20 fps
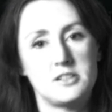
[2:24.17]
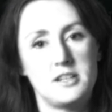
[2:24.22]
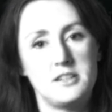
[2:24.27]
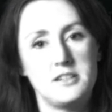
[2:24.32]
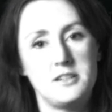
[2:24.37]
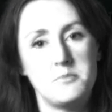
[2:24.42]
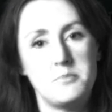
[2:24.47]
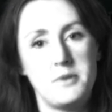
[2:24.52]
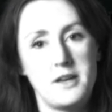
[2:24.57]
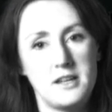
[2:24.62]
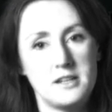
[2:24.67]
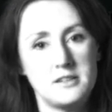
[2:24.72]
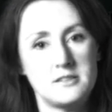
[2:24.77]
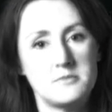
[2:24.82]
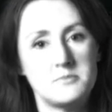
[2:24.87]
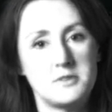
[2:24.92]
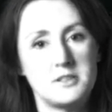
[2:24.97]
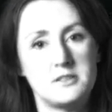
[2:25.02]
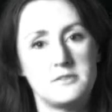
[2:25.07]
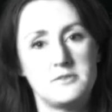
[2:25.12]
and the
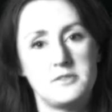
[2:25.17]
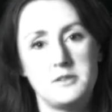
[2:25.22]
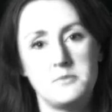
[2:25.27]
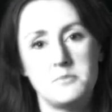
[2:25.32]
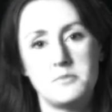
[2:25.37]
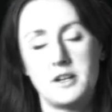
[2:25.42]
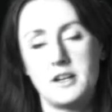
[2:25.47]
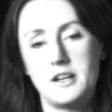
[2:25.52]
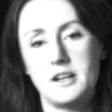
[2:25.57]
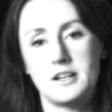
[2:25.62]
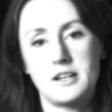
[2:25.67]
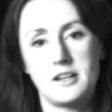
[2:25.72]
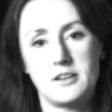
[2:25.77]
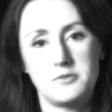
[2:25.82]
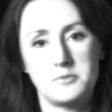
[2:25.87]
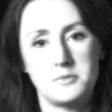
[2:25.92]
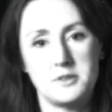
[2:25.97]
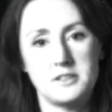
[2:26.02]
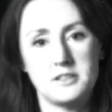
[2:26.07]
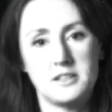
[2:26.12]
abandonment of him by our
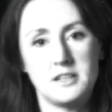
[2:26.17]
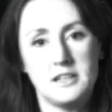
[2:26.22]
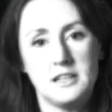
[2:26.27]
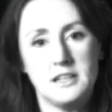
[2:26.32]
government